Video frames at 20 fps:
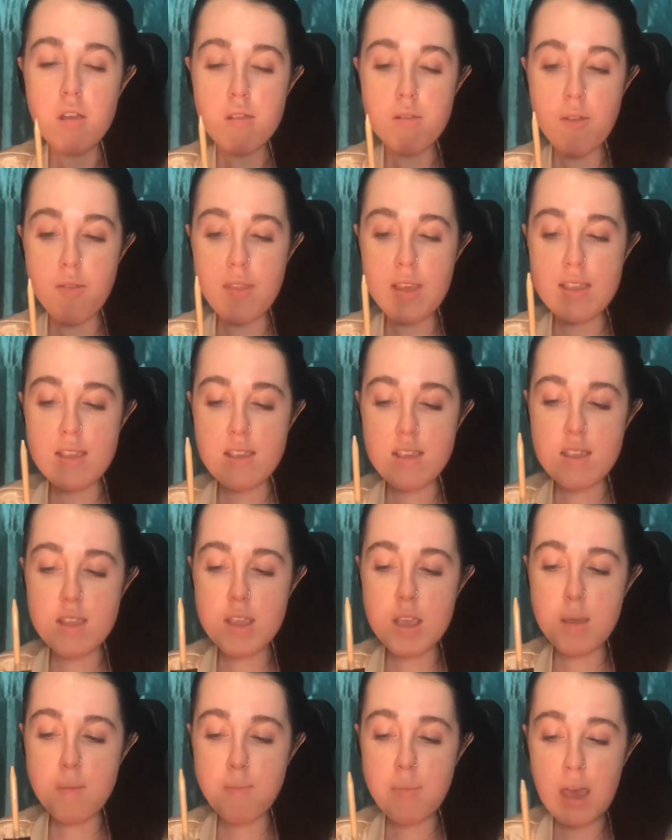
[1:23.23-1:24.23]
So this is
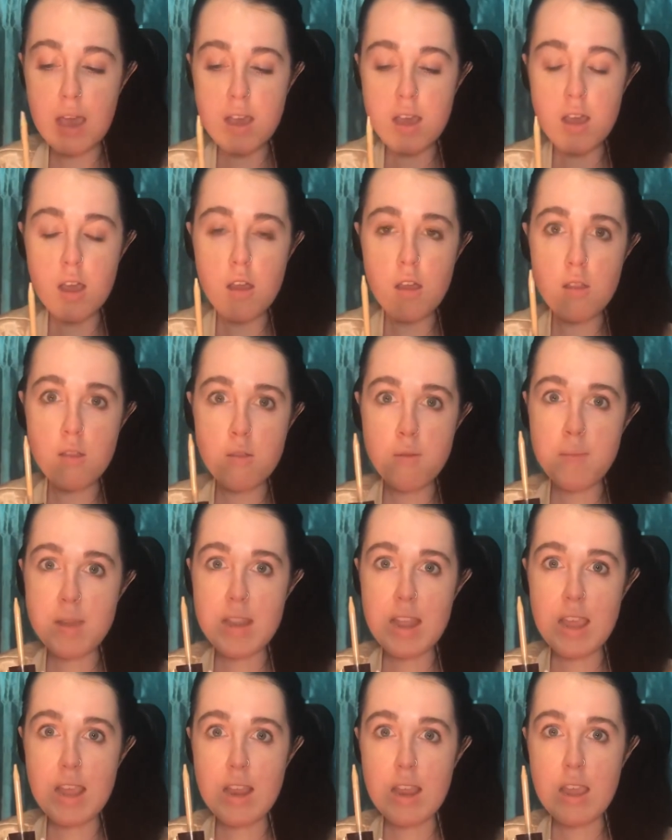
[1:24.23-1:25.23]
the Becca
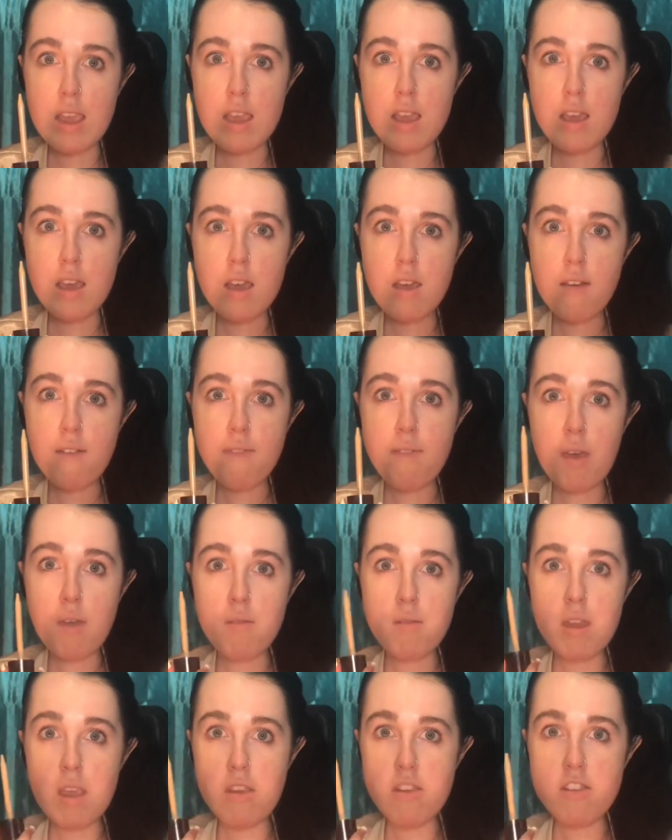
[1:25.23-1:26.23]
Illuminating
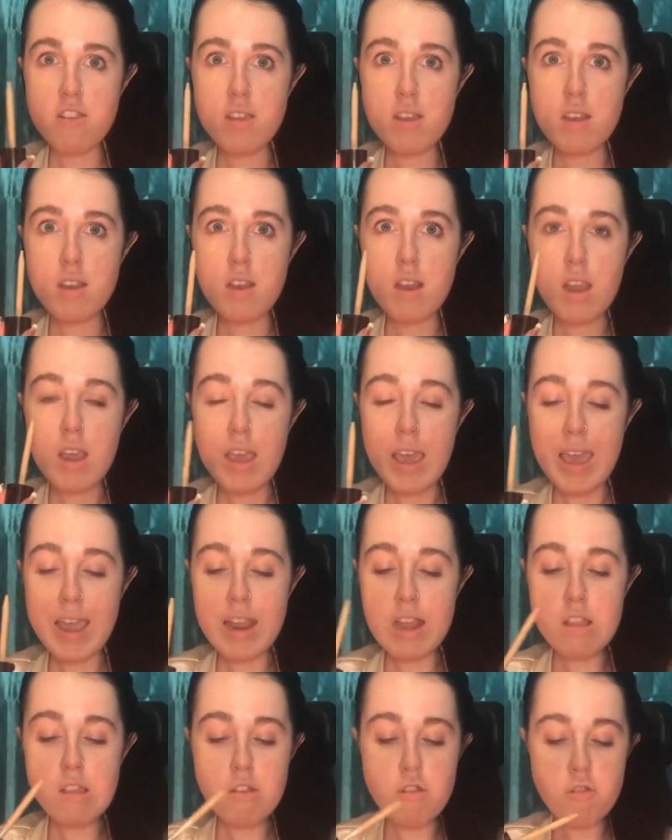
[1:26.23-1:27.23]
Foundation,
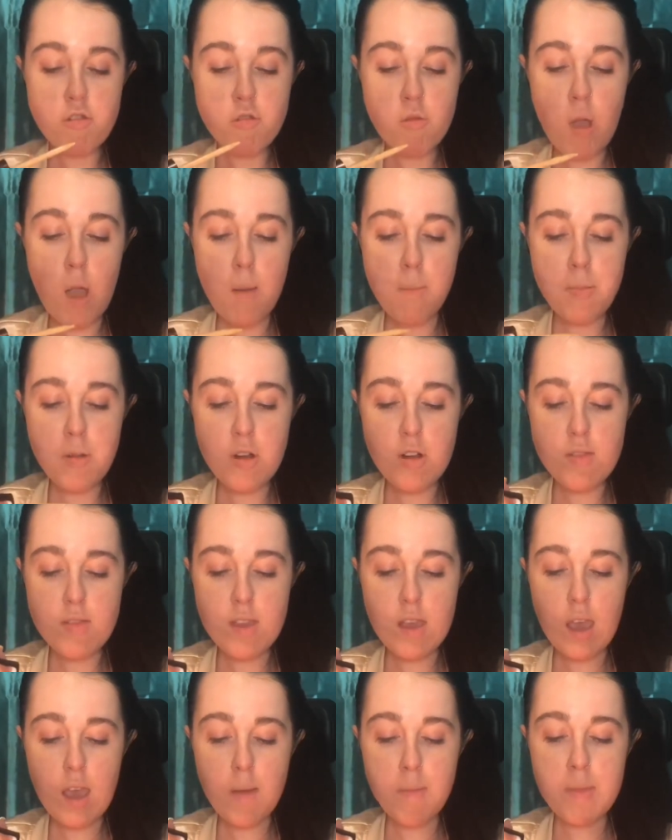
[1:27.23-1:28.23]
and it's a dropper.
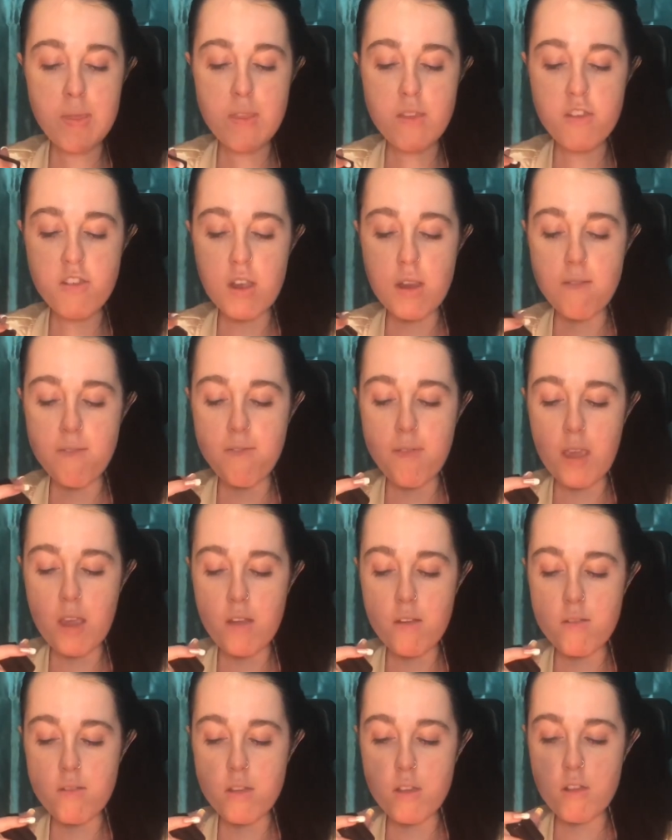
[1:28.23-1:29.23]
I'm in the shade
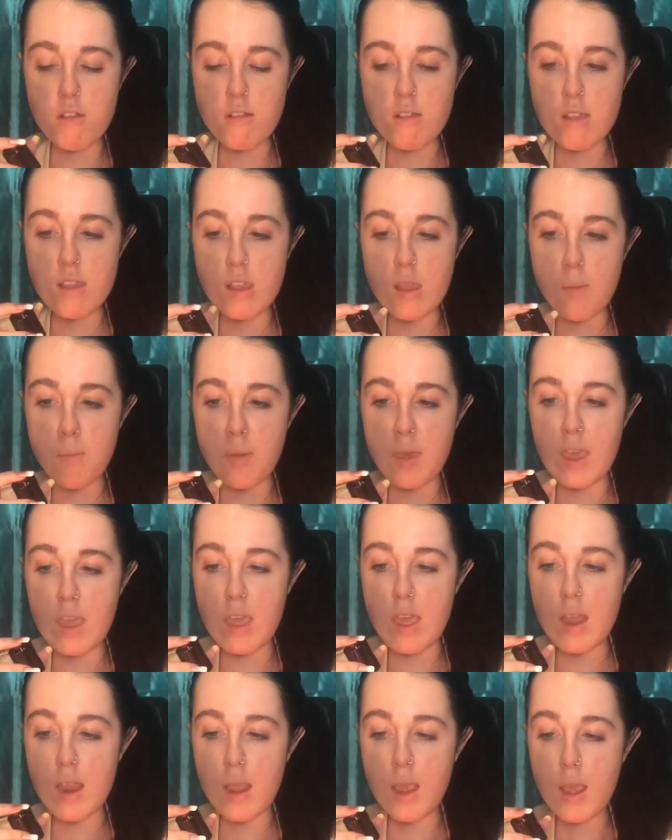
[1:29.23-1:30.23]
Fair, so you just dip it
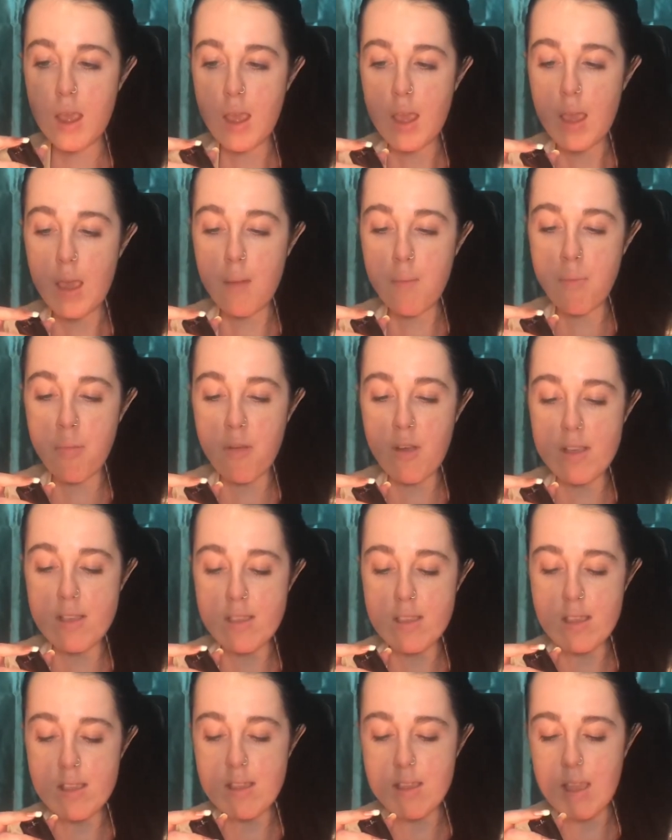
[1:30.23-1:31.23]
in and
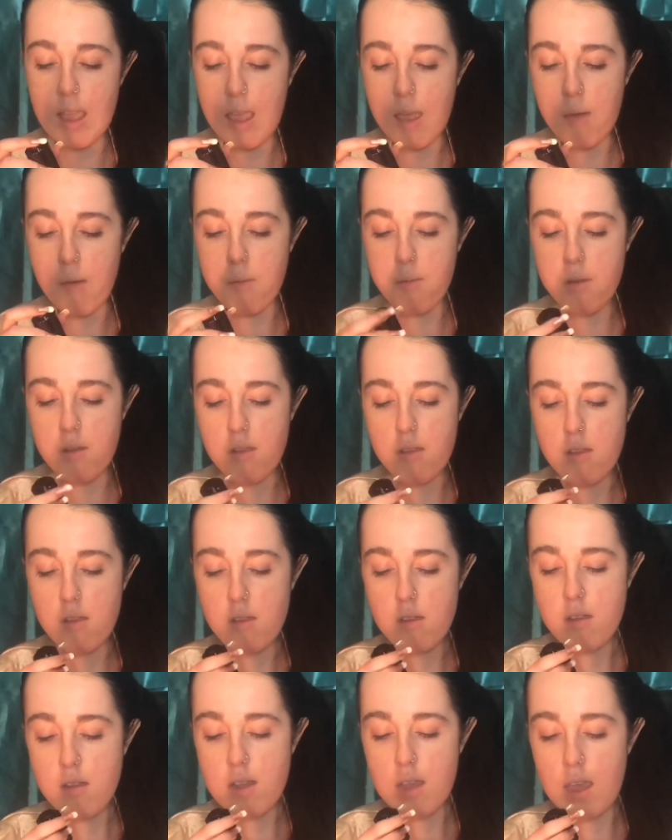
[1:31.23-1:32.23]
press this down,
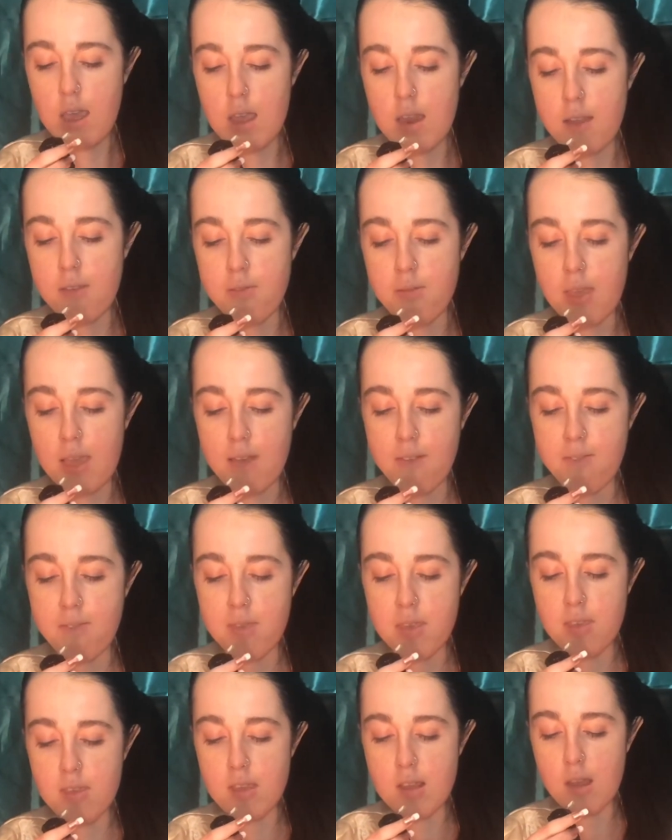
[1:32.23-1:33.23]
and it like
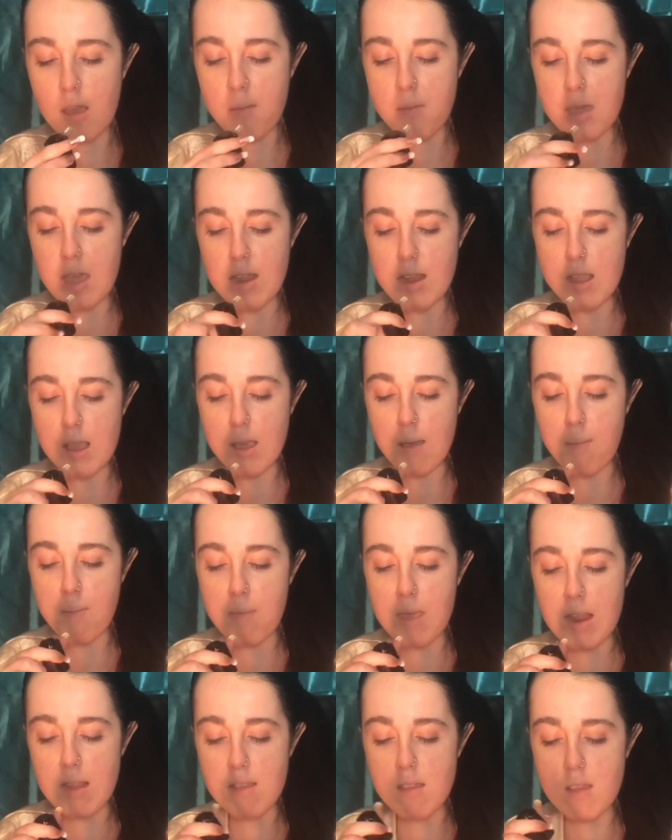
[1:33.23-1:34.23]
fills it up, kind of like a
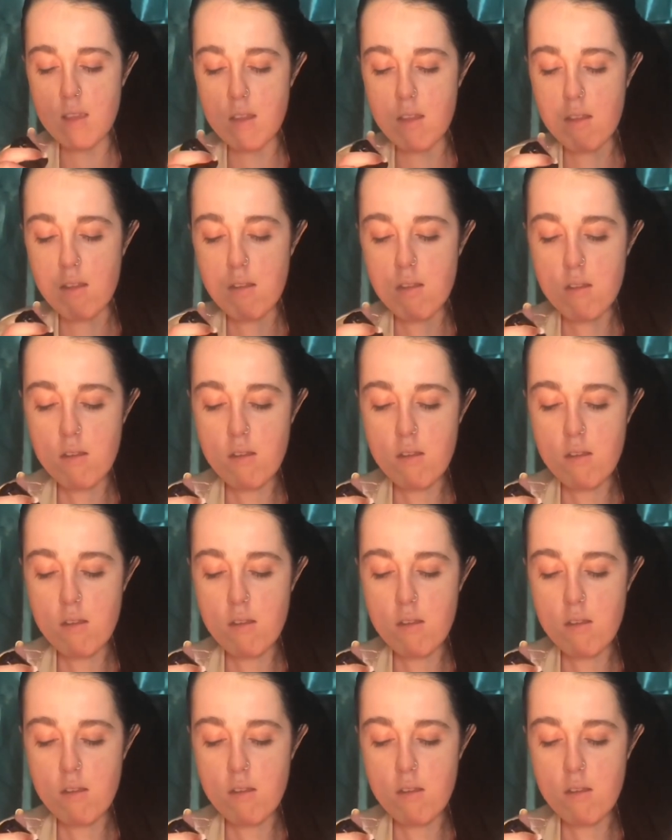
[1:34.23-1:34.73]
medicine